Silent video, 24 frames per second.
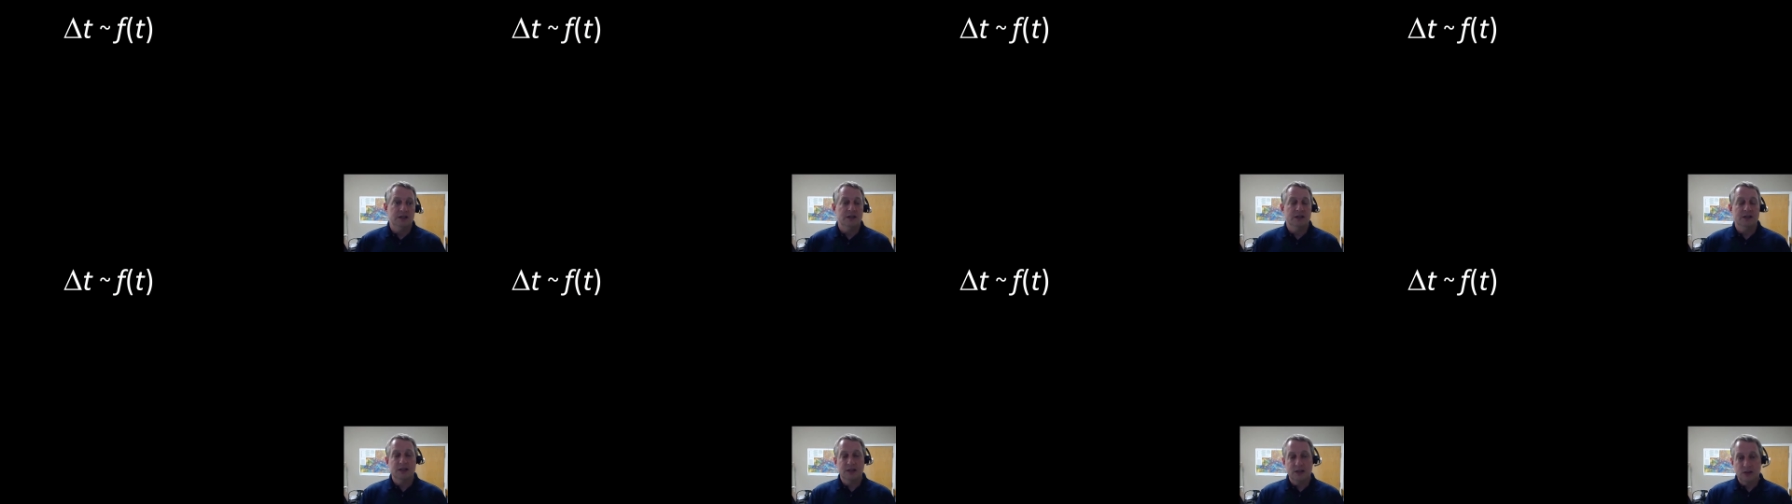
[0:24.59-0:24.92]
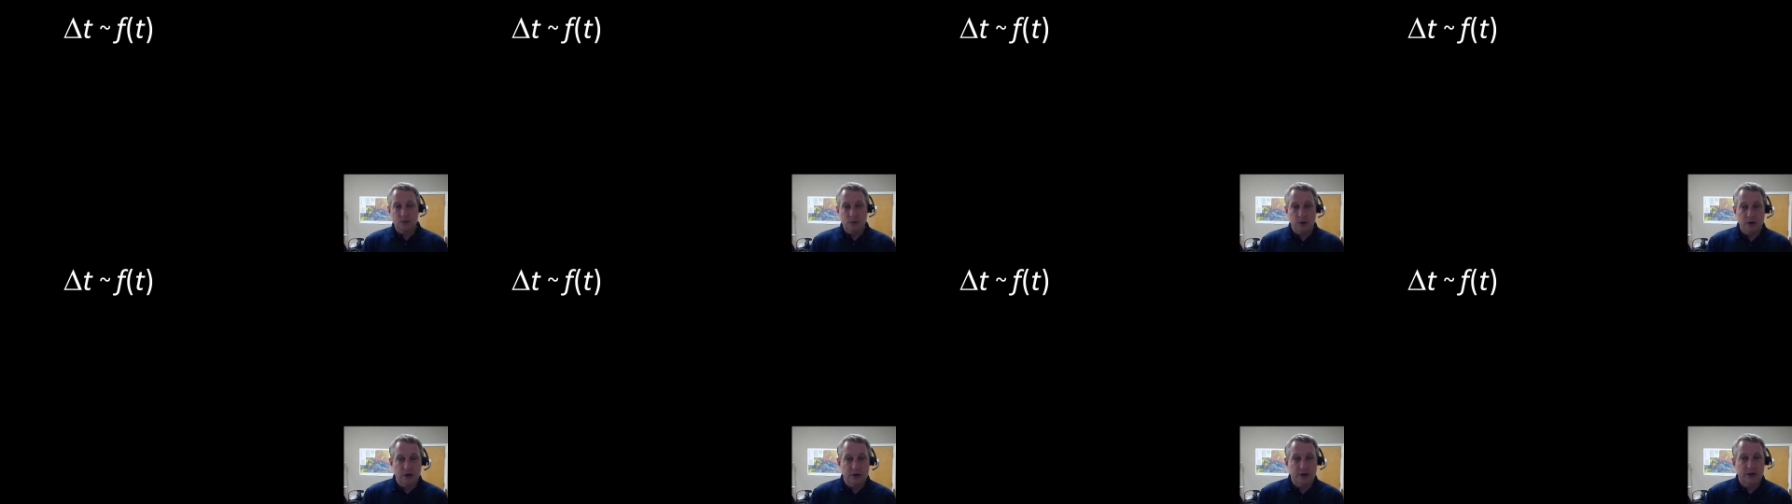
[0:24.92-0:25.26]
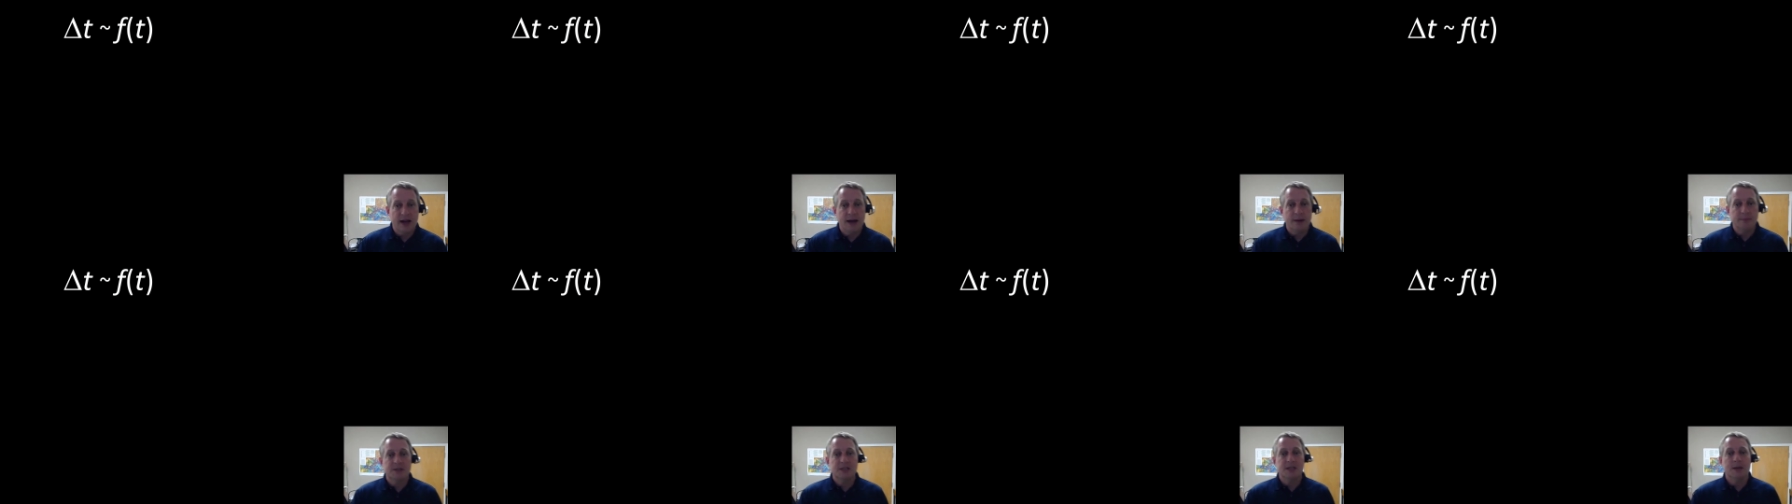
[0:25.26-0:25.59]
This is where your
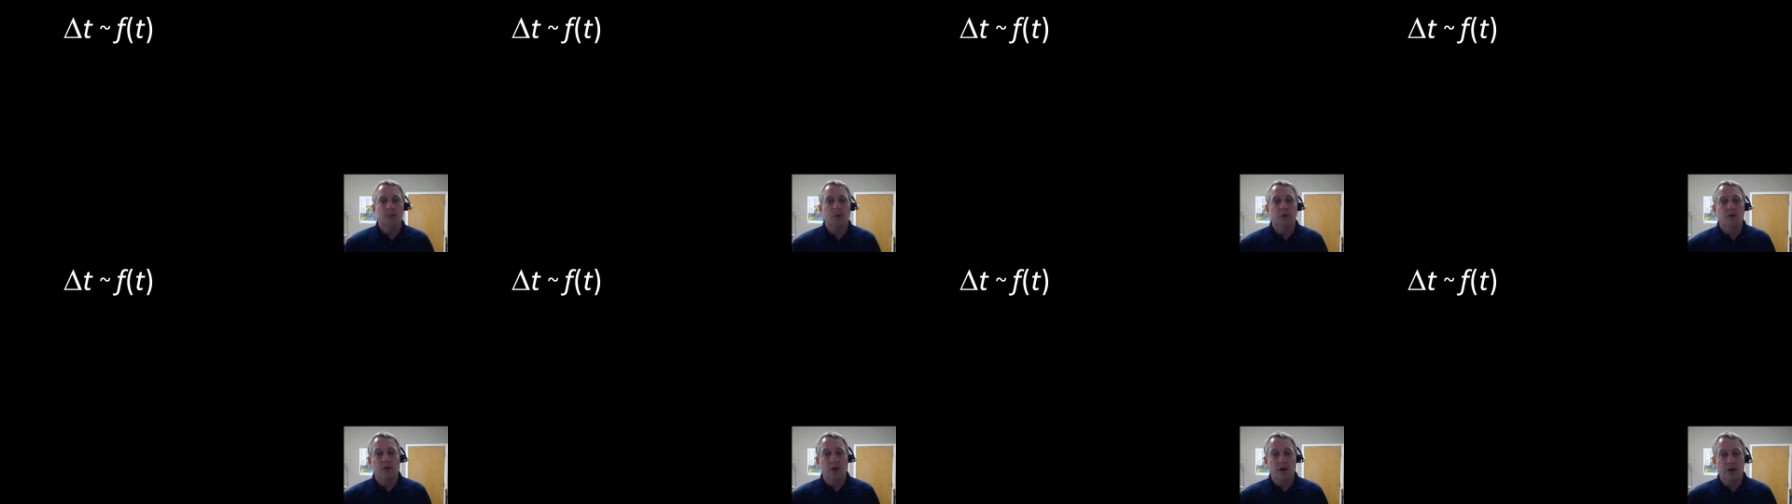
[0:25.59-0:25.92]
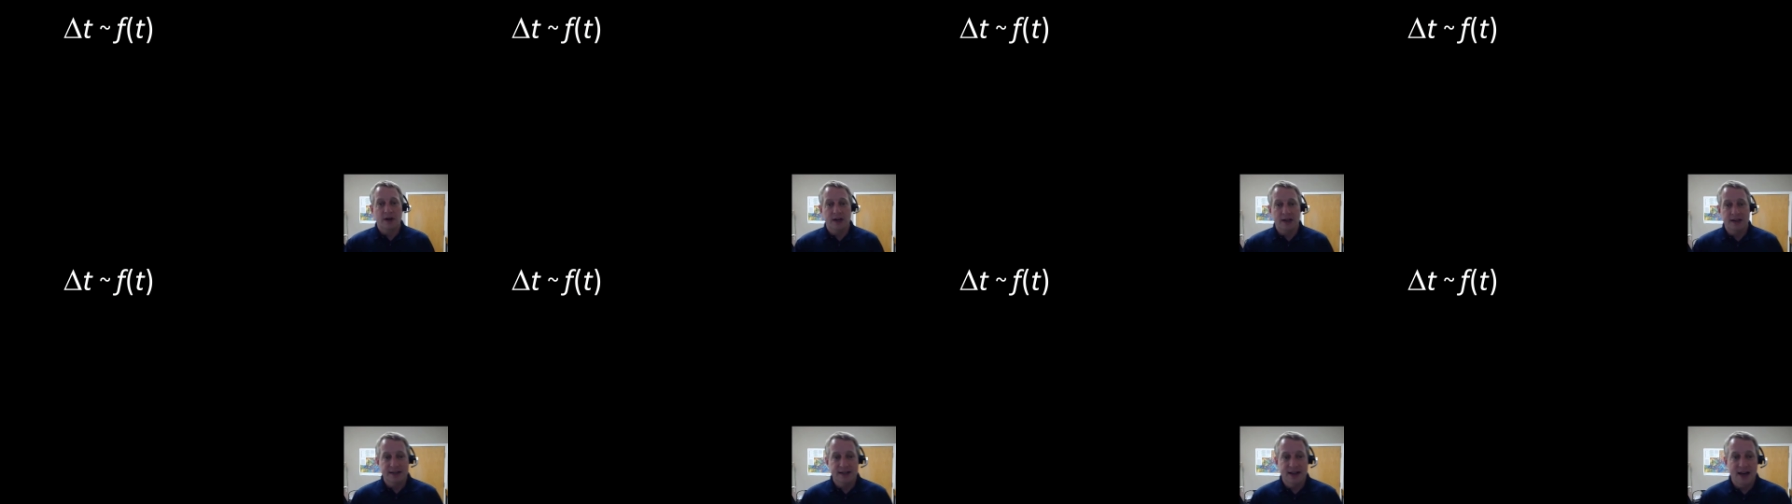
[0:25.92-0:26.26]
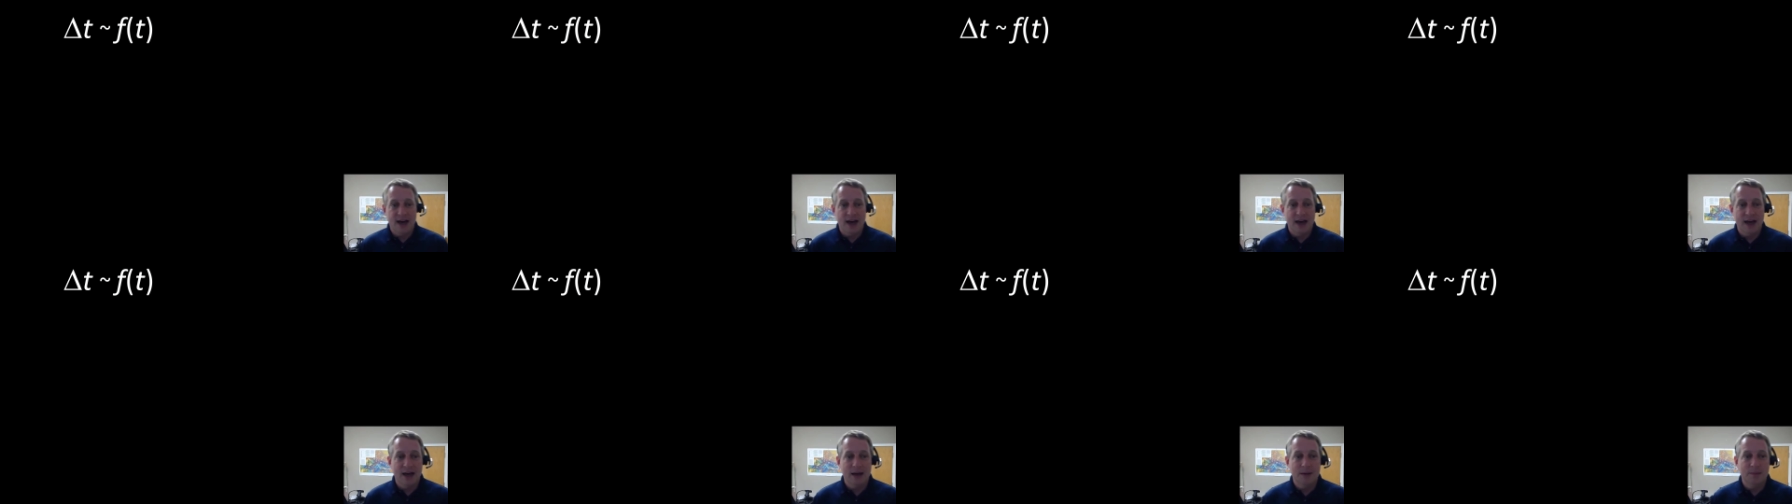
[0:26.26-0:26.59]
time step will vary in
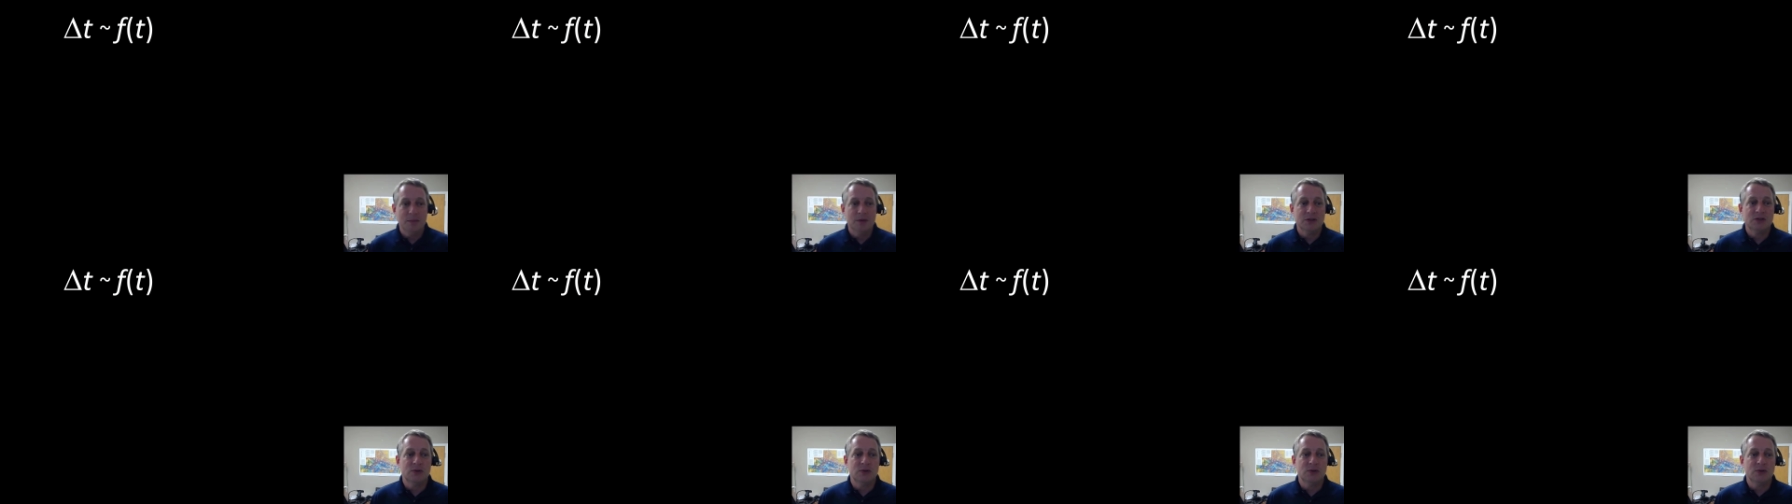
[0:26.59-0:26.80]
time.